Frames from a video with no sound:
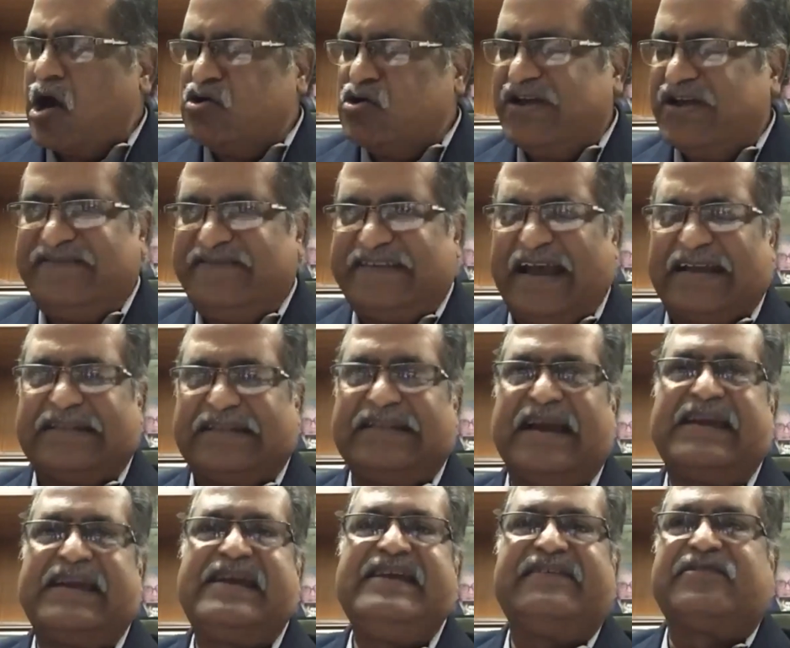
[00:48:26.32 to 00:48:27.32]
to check
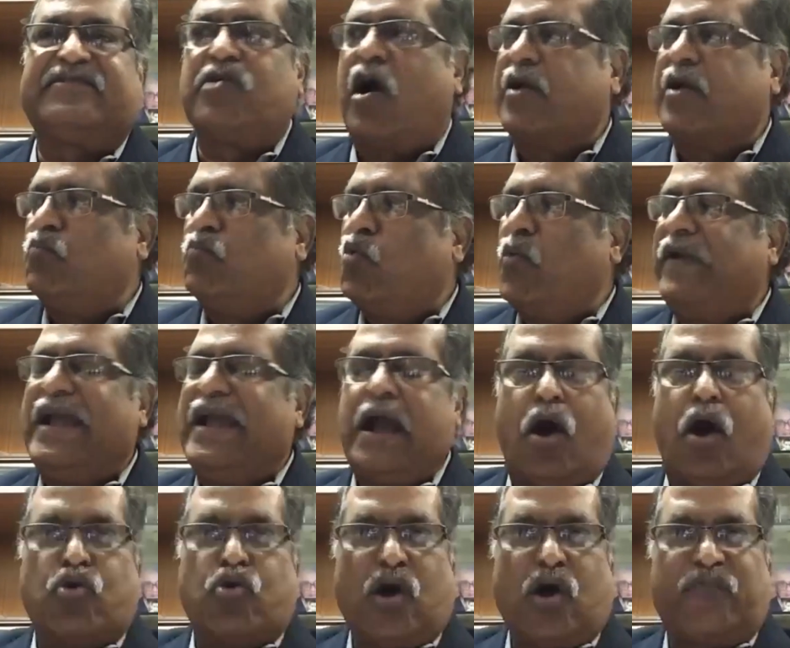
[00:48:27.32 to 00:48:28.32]
that he is not moving
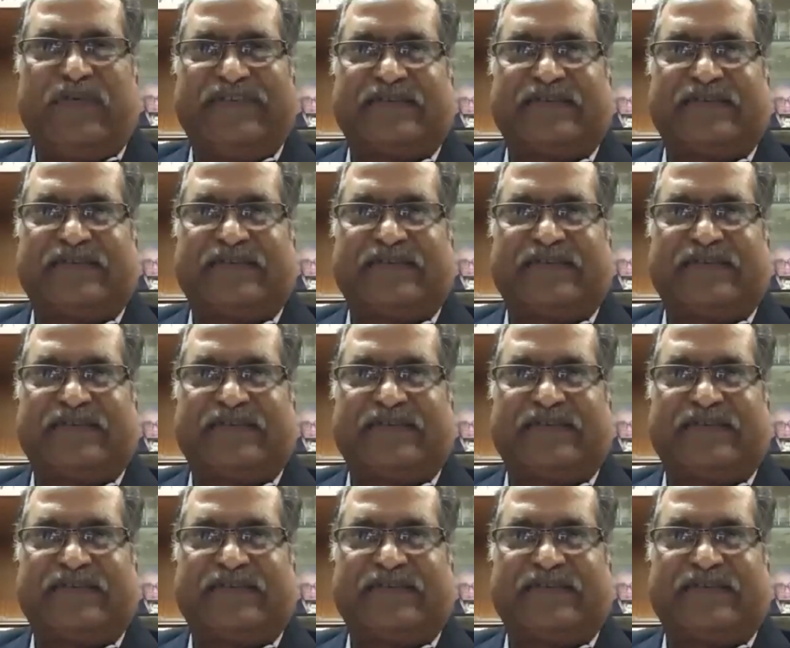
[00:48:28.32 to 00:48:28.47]
out of his